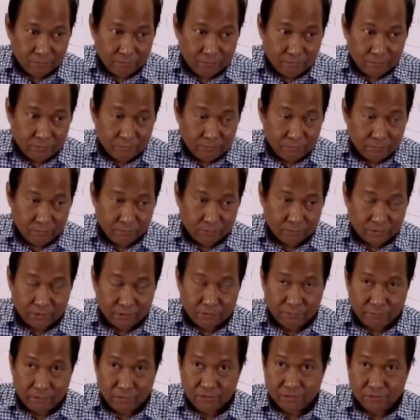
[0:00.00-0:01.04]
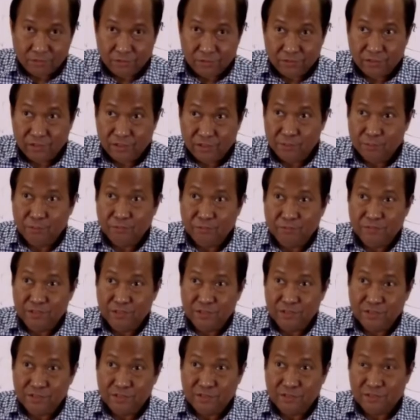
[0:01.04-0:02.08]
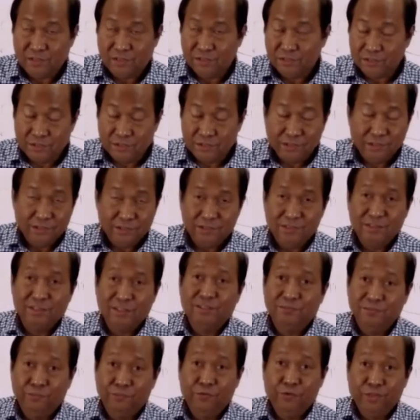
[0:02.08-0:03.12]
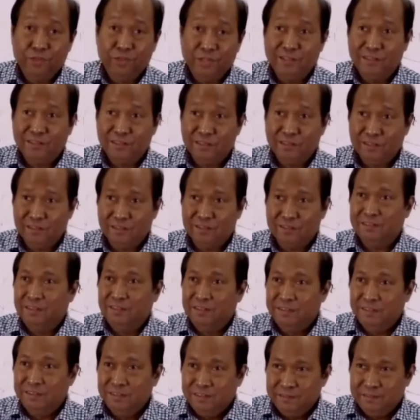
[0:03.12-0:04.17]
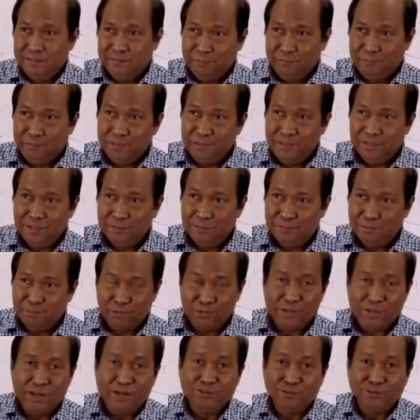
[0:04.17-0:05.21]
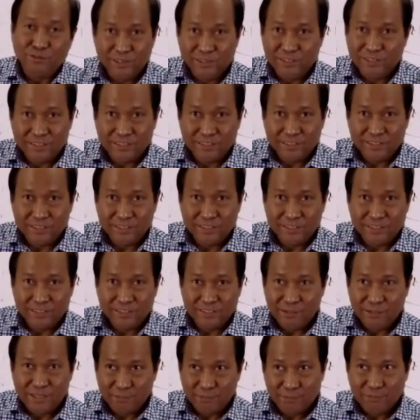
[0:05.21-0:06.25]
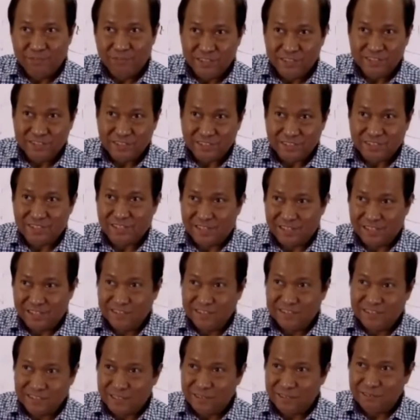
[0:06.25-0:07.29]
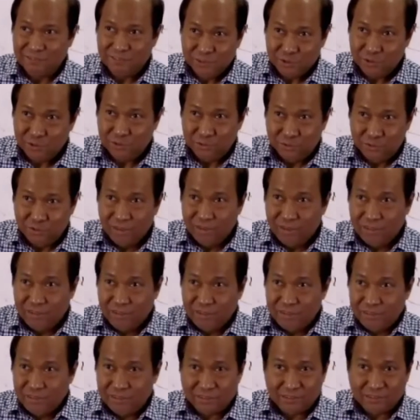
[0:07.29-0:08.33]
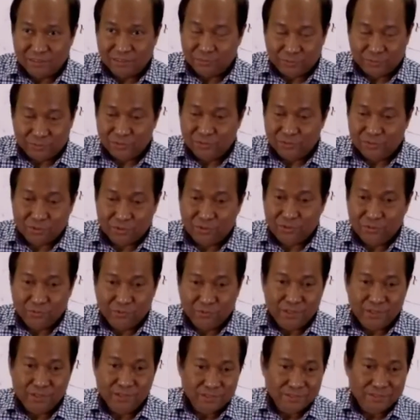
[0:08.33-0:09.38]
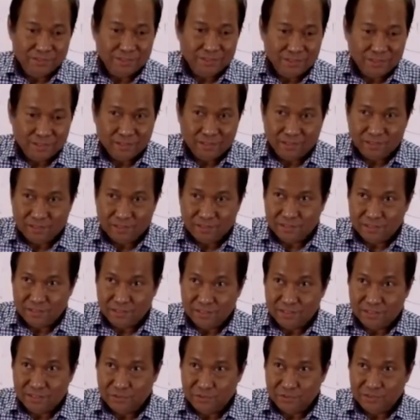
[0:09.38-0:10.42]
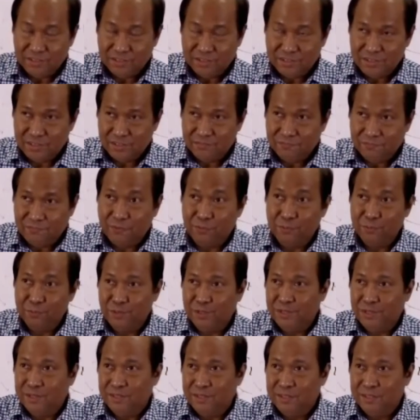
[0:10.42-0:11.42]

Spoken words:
So salvation in the name of Jesus Christ, again, it's not phonetic, merely pronouncing the name of Jesus Christ saves you. That's what's wrong with decisionistic formula